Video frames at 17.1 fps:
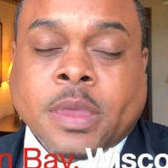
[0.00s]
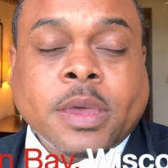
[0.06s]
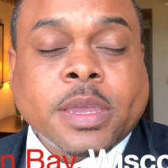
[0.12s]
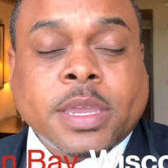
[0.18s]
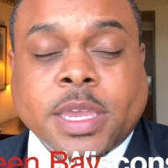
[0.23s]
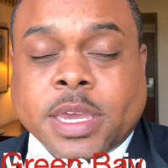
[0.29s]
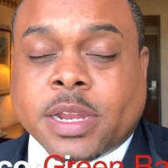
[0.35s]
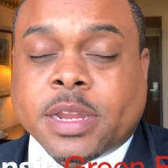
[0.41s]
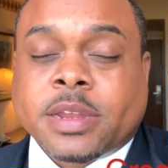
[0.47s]

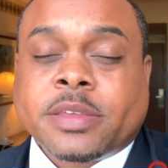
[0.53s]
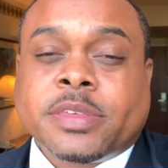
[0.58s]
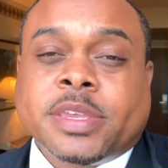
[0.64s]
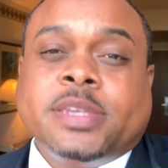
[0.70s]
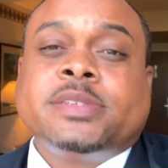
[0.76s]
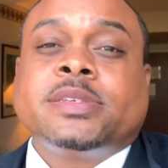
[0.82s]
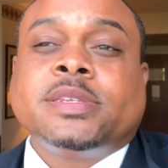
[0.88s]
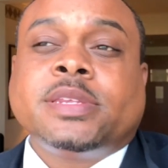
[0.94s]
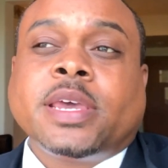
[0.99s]
Again, another
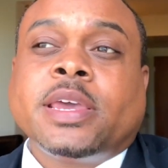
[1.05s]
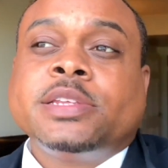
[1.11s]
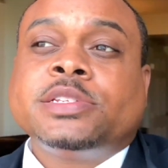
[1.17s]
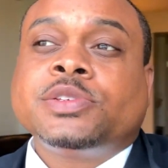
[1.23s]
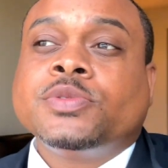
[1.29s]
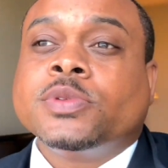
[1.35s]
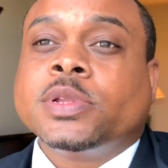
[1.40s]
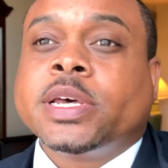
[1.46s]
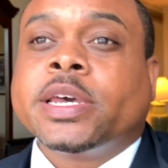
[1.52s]
easy day,
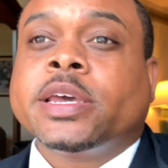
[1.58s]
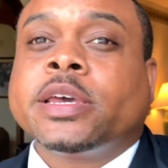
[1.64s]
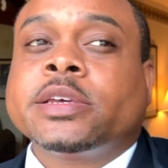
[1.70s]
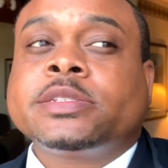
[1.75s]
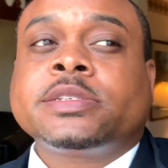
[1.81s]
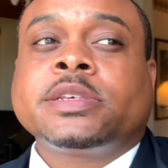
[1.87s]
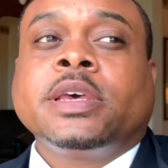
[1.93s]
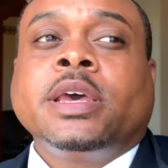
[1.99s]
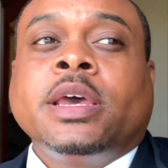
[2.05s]
2
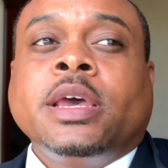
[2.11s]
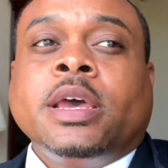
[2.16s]
legs.